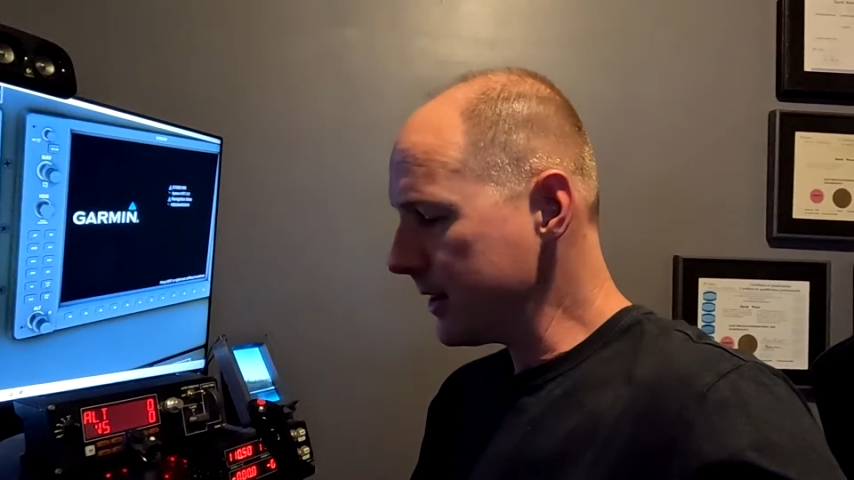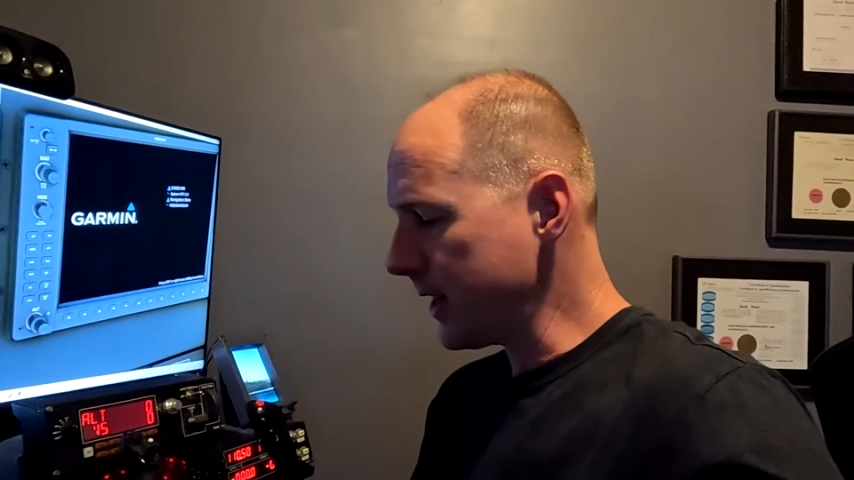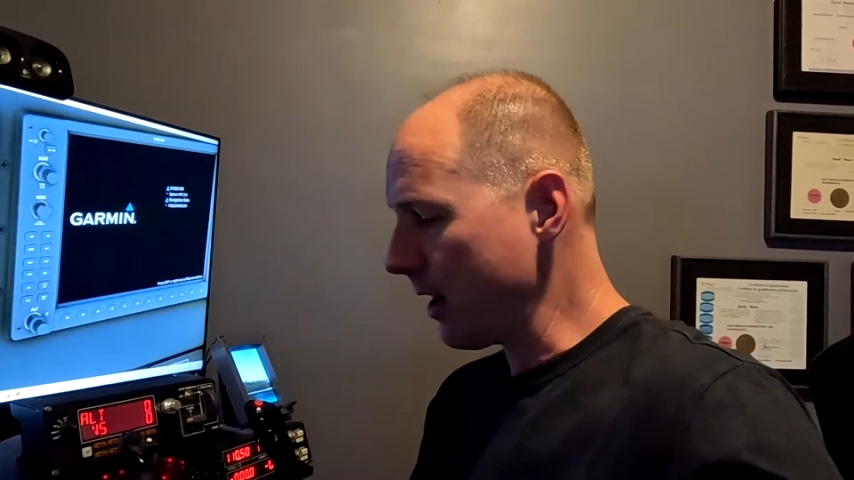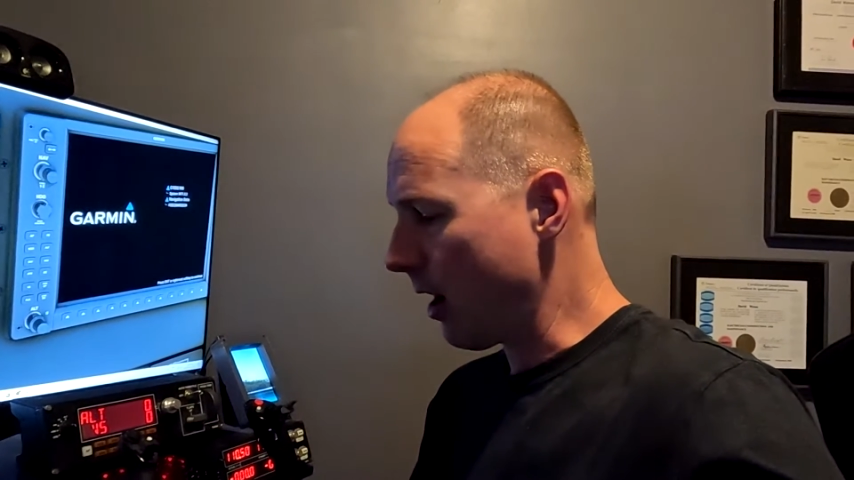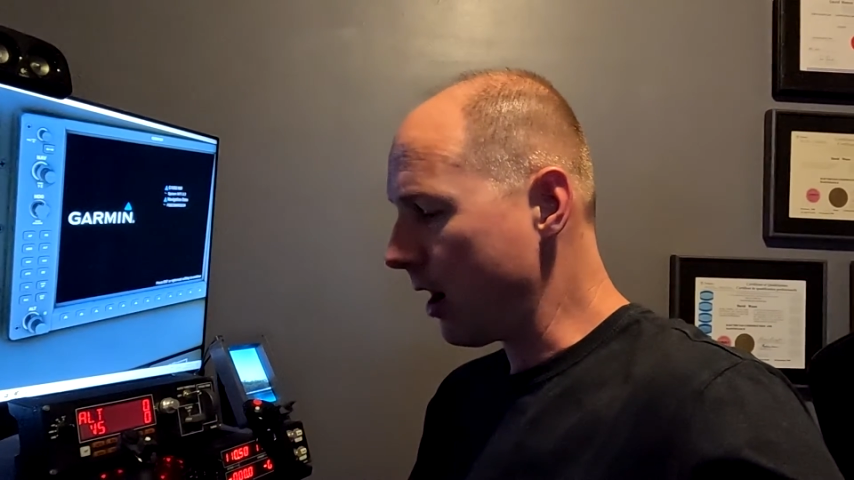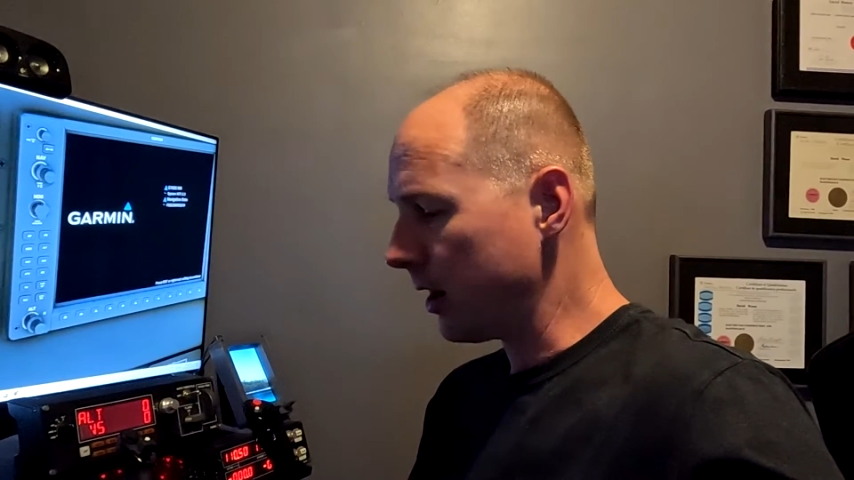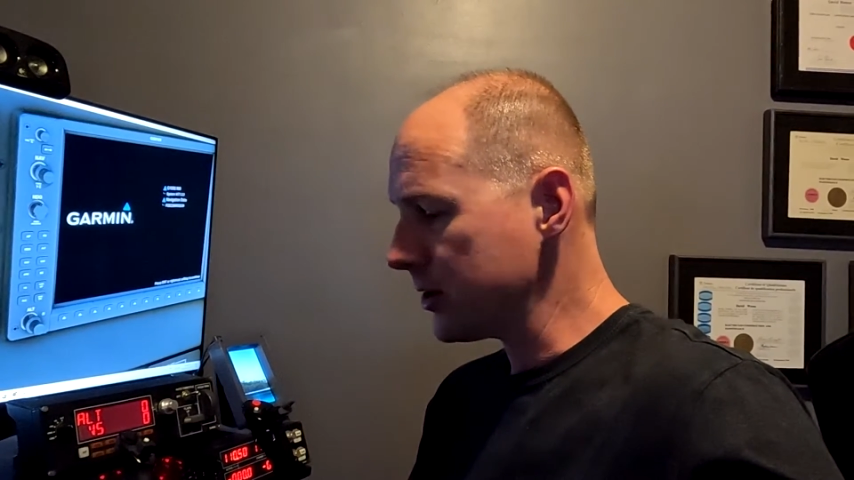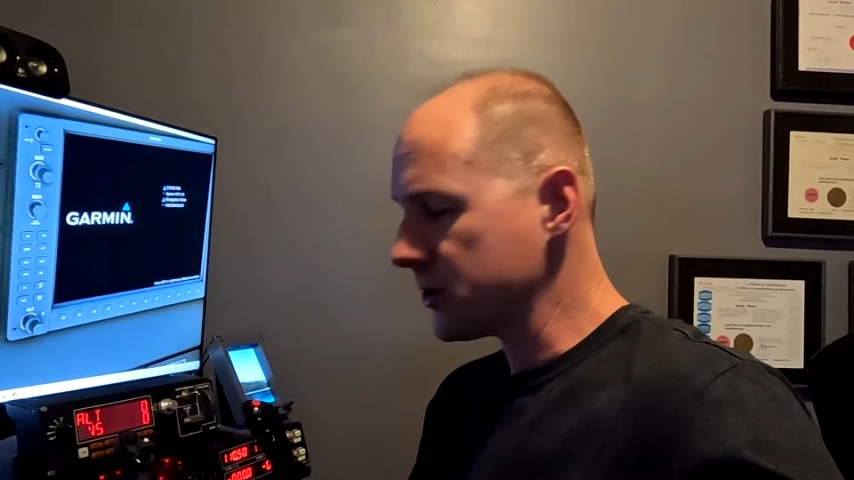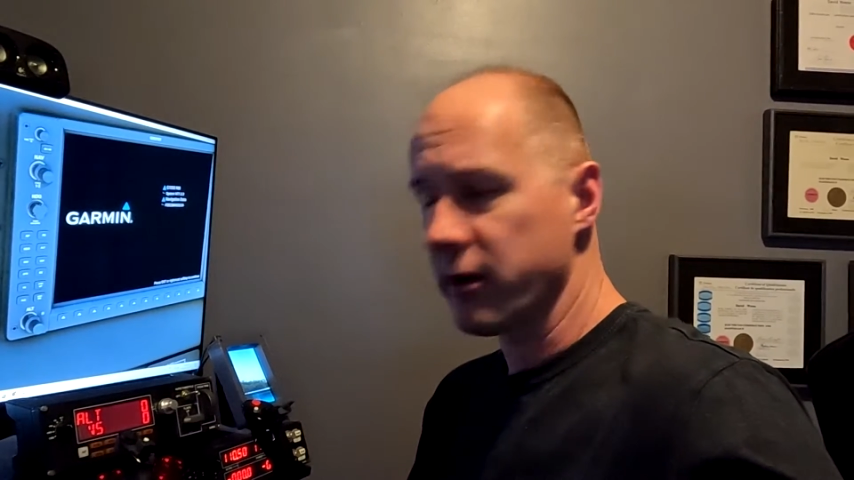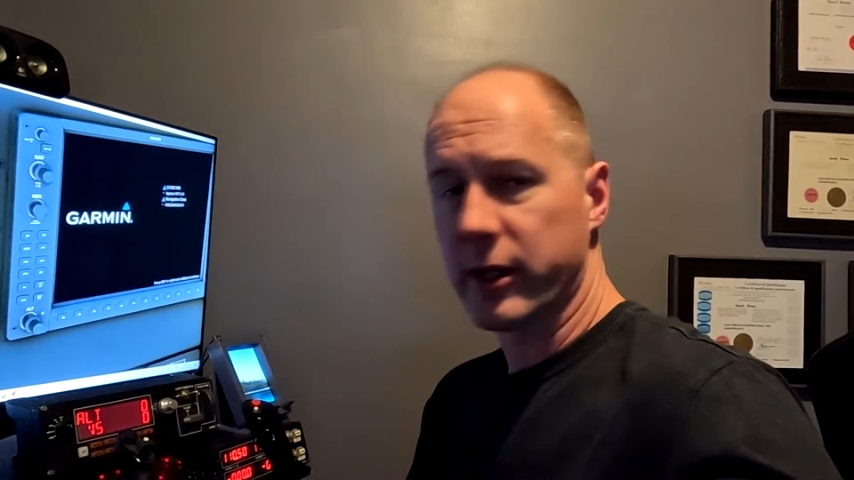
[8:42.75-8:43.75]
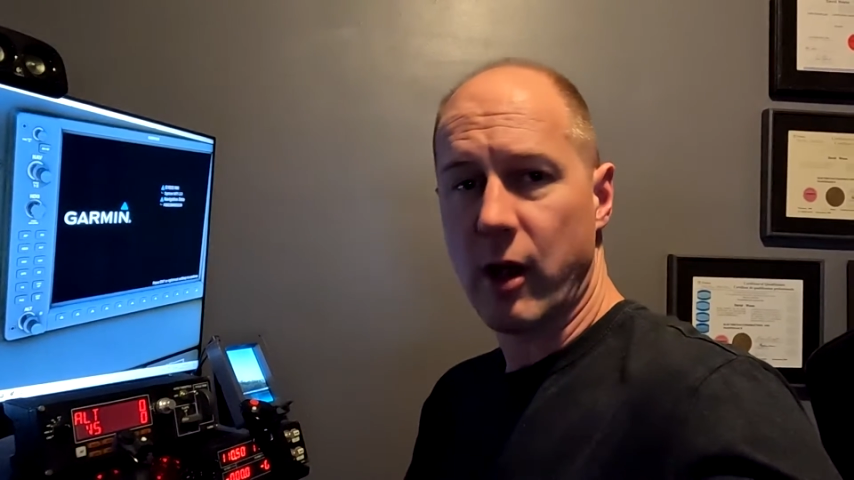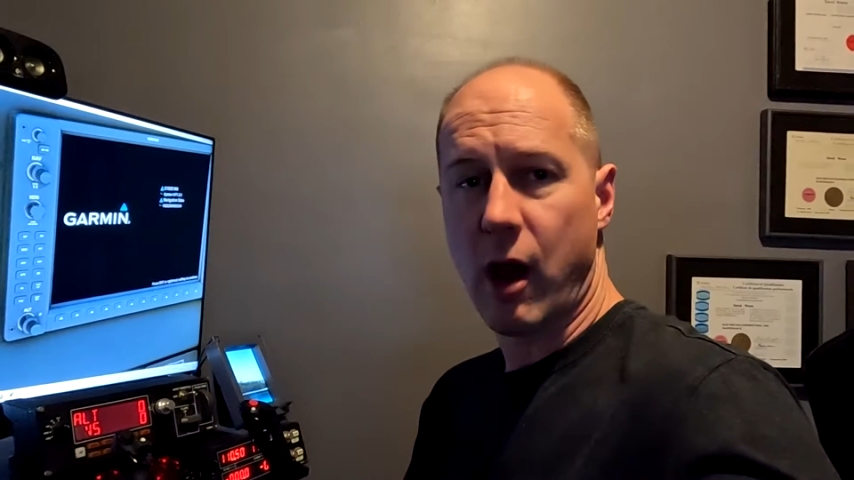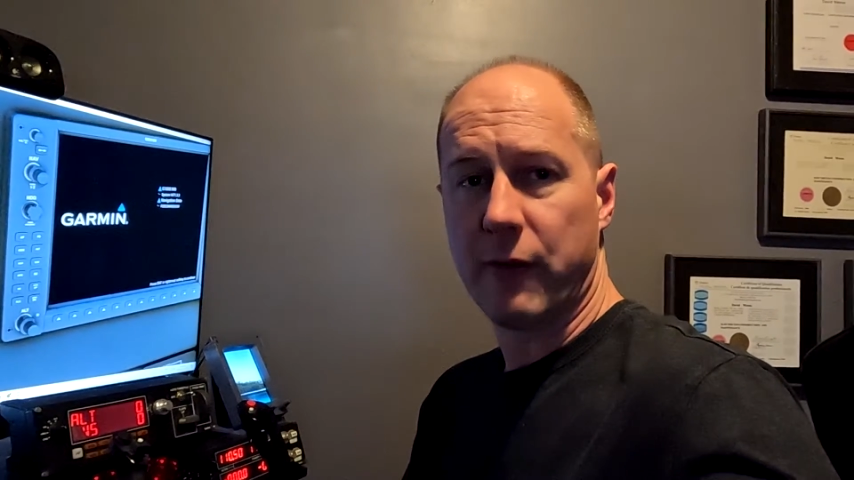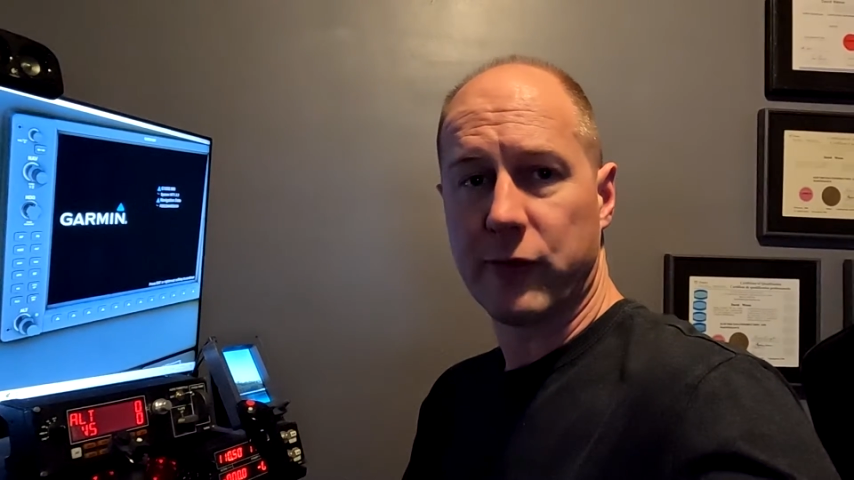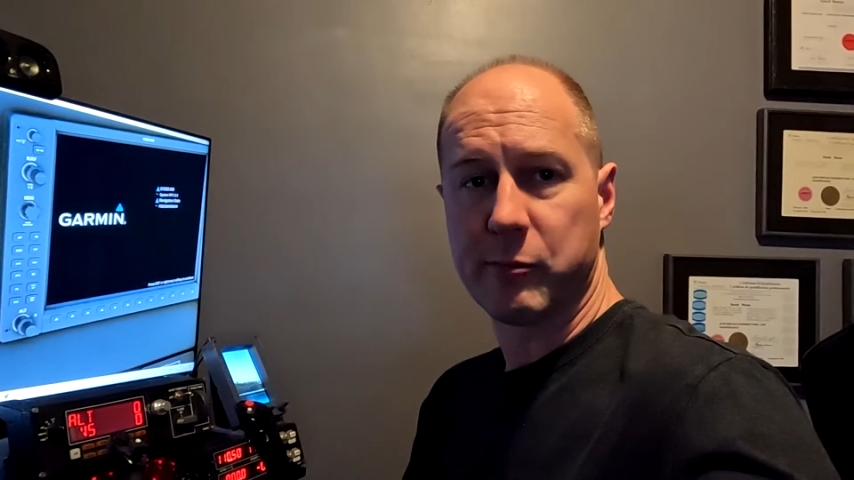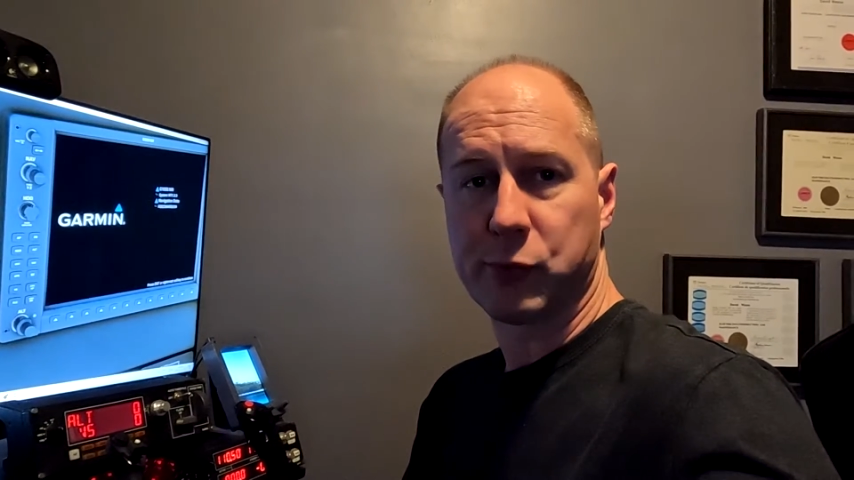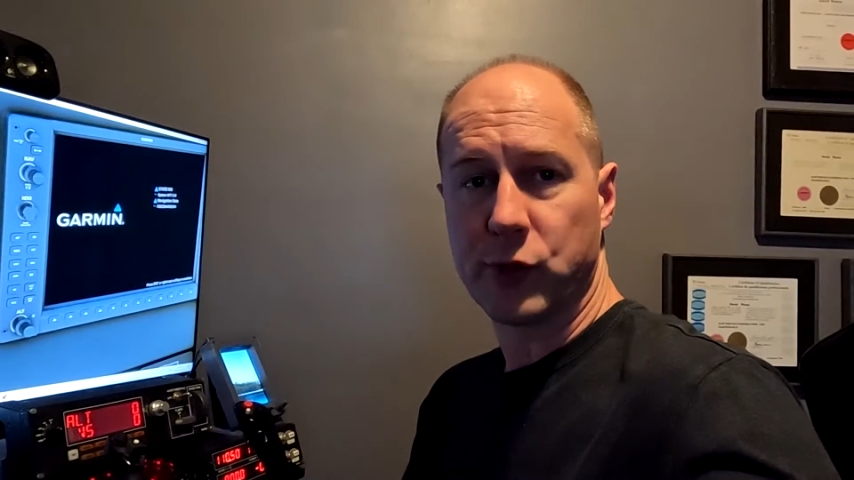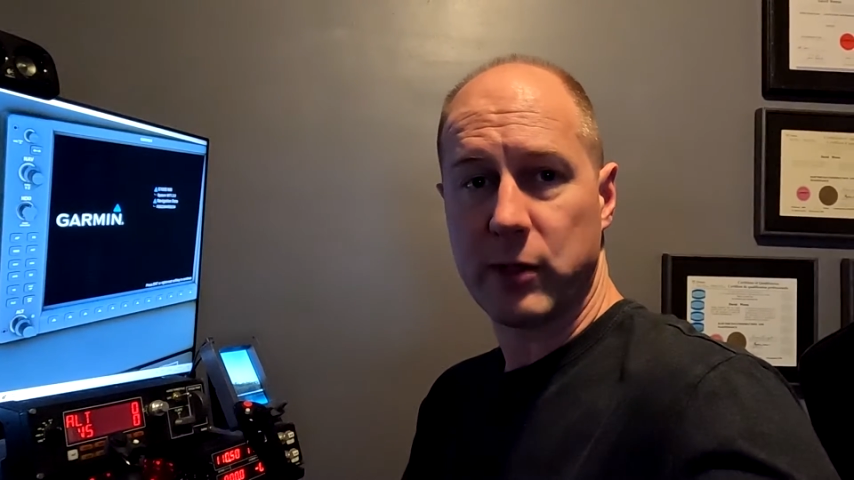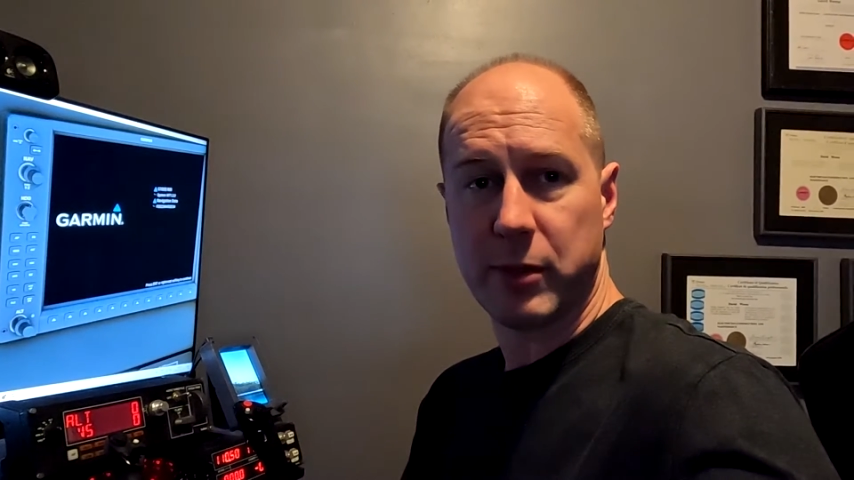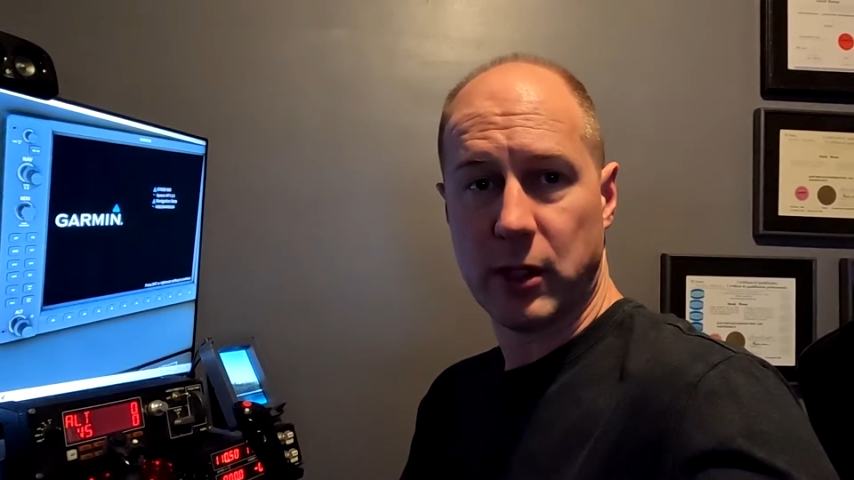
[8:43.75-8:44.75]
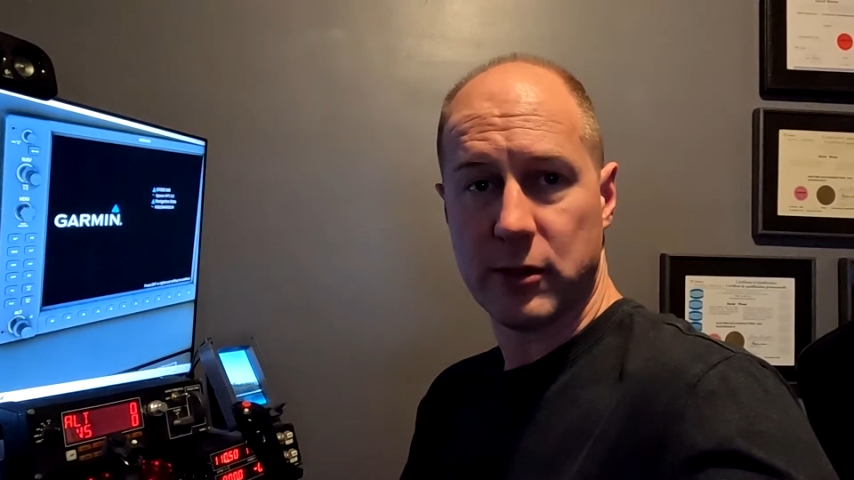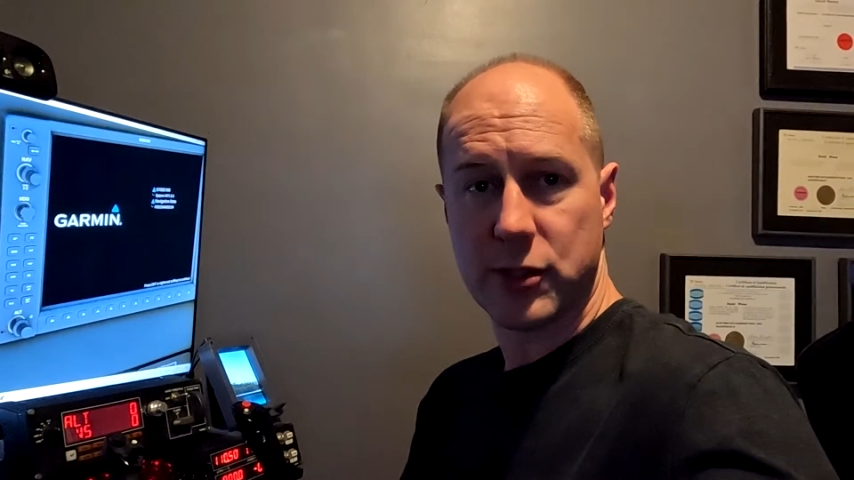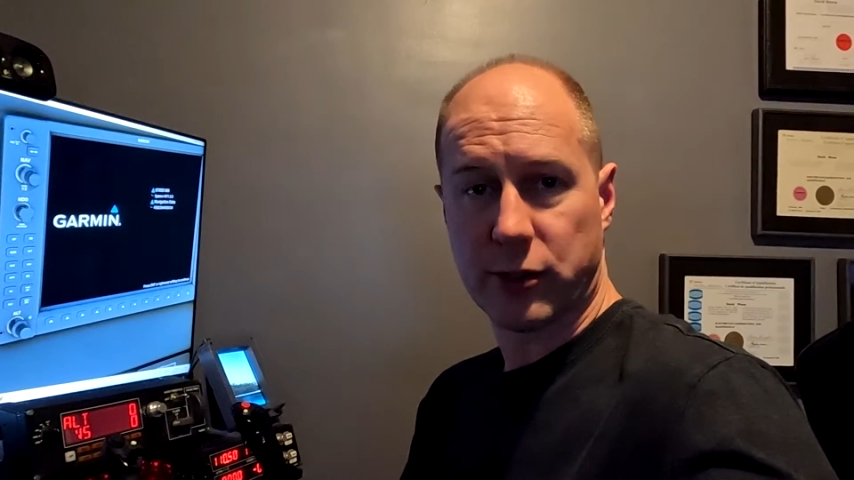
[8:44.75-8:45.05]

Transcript: They are starting to offer pre-built